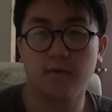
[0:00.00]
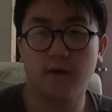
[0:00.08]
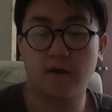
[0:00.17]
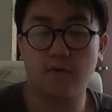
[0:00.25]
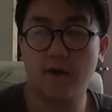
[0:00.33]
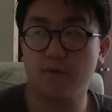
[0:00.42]

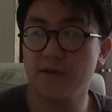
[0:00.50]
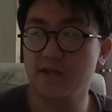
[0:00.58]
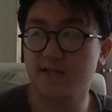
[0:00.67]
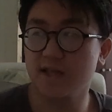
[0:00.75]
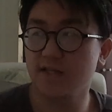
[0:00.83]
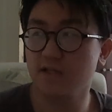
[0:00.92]
I don't, I don't mean to
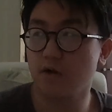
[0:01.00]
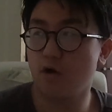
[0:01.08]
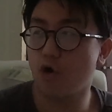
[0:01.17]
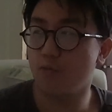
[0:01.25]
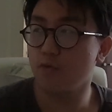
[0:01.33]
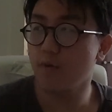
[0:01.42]
say this in a
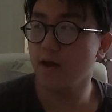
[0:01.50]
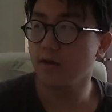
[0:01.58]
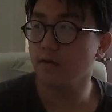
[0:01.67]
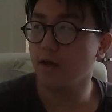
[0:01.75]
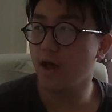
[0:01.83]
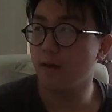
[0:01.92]
horrible way.
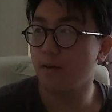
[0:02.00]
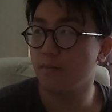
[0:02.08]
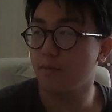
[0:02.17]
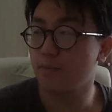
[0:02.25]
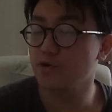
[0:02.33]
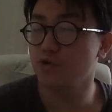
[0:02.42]
Uh, I, am
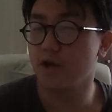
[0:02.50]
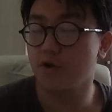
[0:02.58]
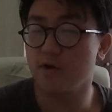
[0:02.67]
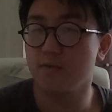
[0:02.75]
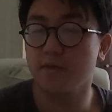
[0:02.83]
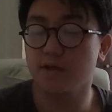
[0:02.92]
pretty sure you
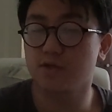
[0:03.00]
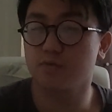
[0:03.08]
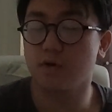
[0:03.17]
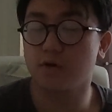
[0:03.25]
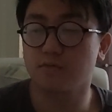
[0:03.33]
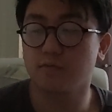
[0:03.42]
agree with this as
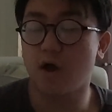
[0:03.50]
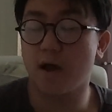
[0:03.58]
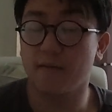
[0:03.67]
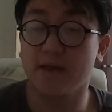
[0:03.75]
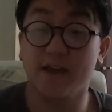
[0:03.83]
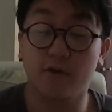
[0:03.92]
well.
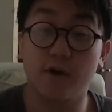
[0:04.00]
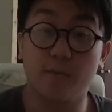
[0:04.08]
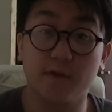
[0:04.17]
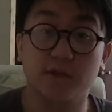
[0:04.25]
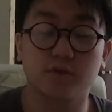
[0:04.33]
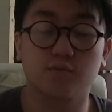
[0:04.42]
Like, he agreed
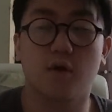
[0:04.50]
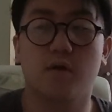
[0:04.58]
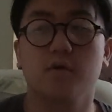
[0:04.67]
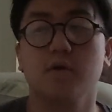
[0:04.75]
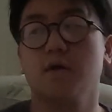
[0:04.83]
with this as well.